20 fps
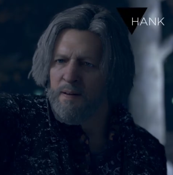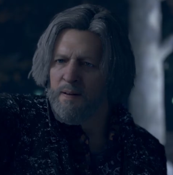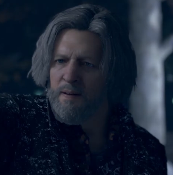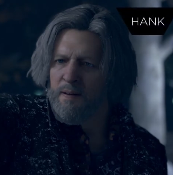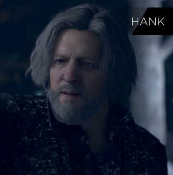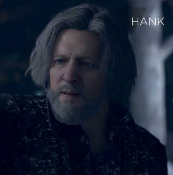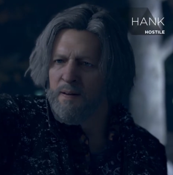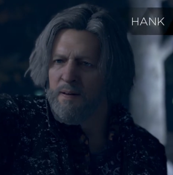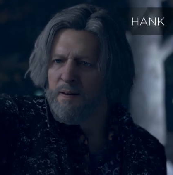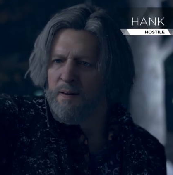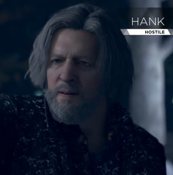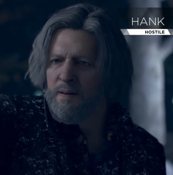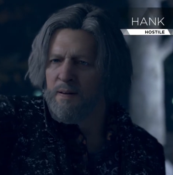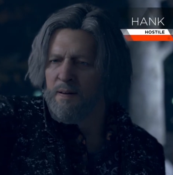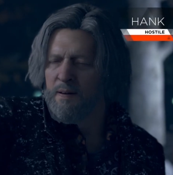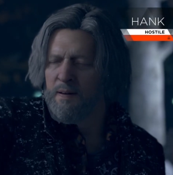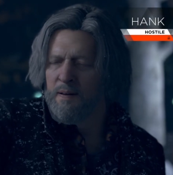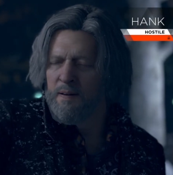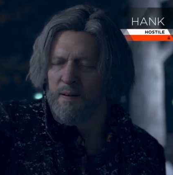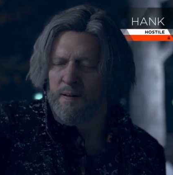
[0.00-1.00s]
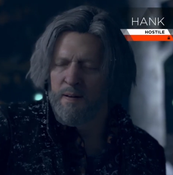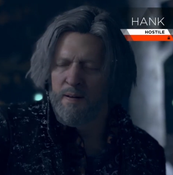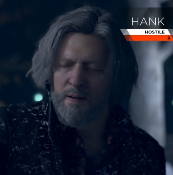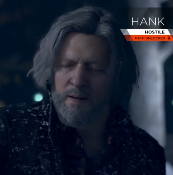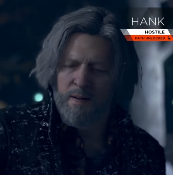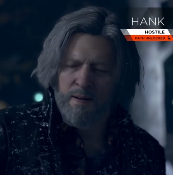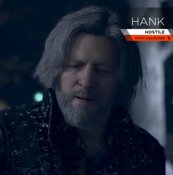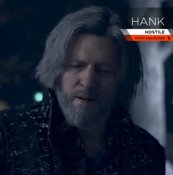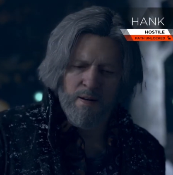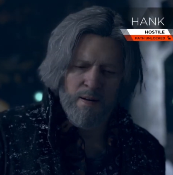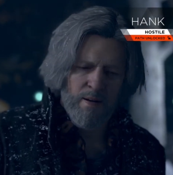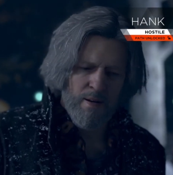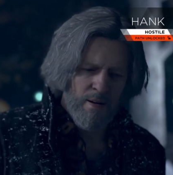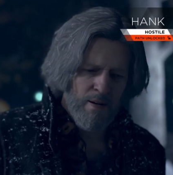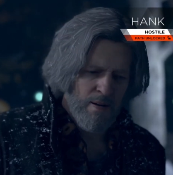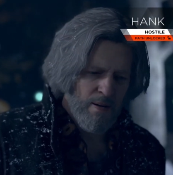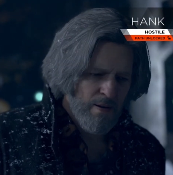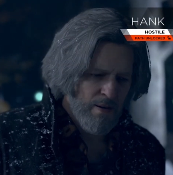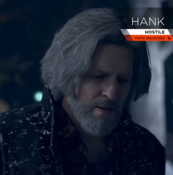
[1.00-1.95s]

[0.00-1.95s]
No one is speaking in this clip.